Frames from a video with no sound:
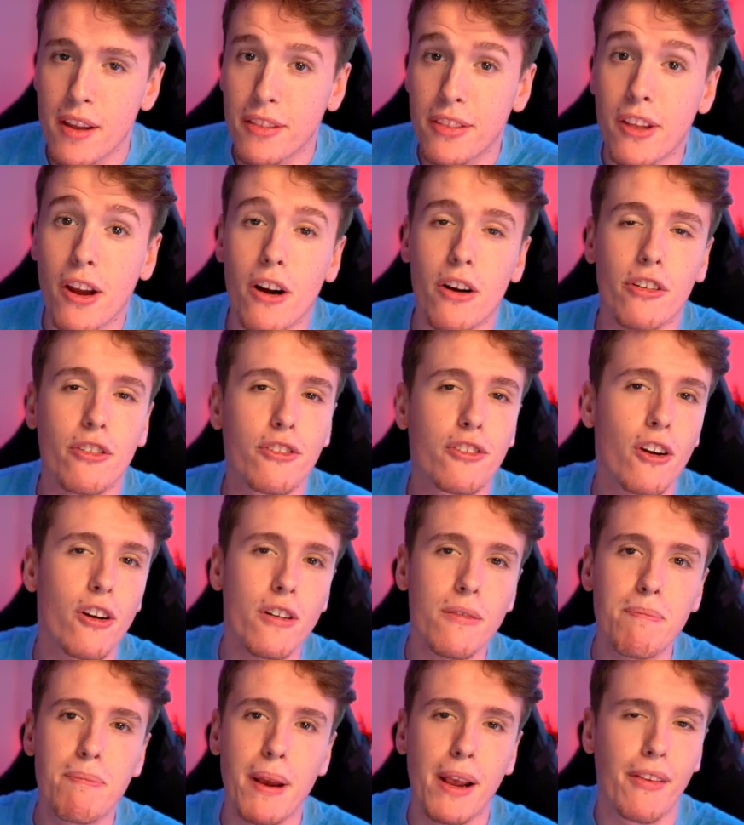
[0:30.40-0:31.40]
there are
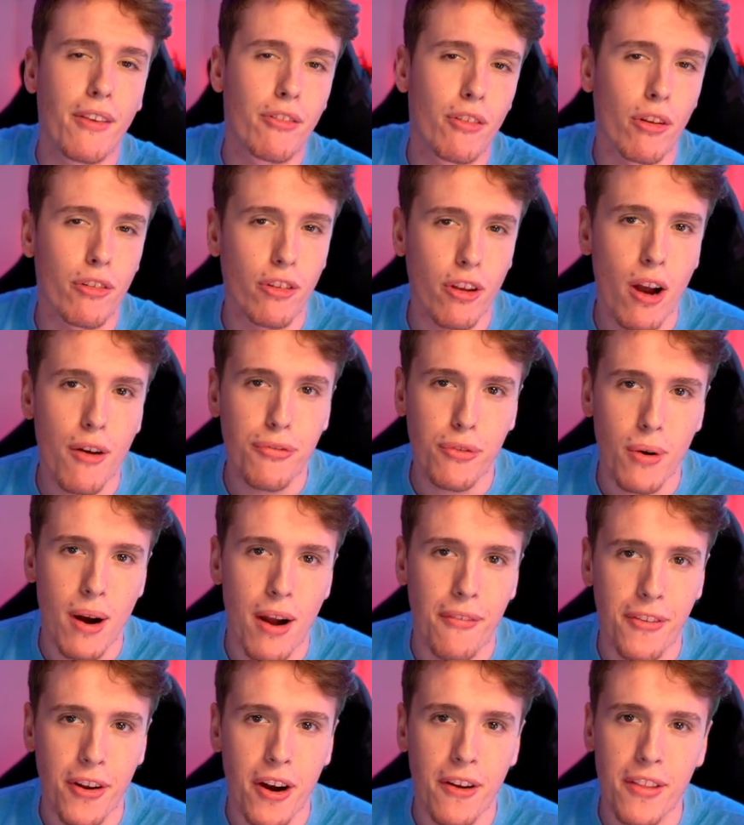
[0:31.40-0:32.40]
certain pieces of software
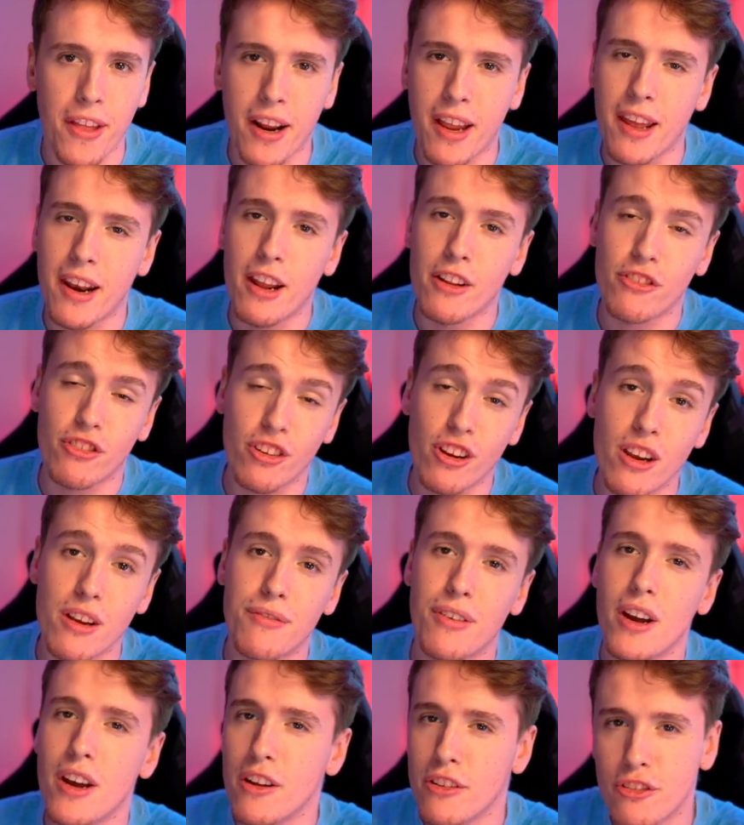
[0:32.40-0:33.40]
out there that can
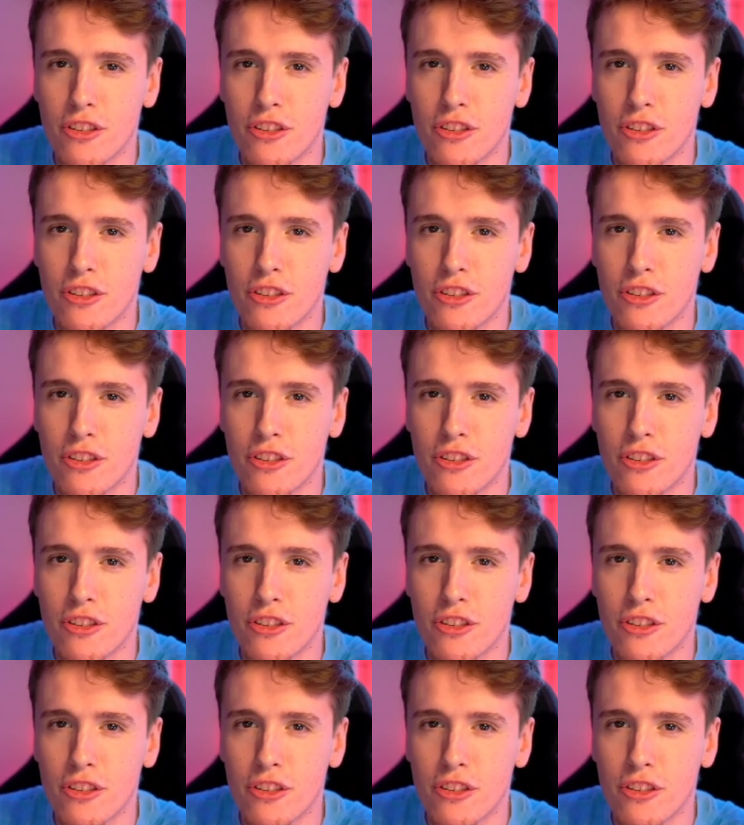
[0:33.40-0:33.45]
achieve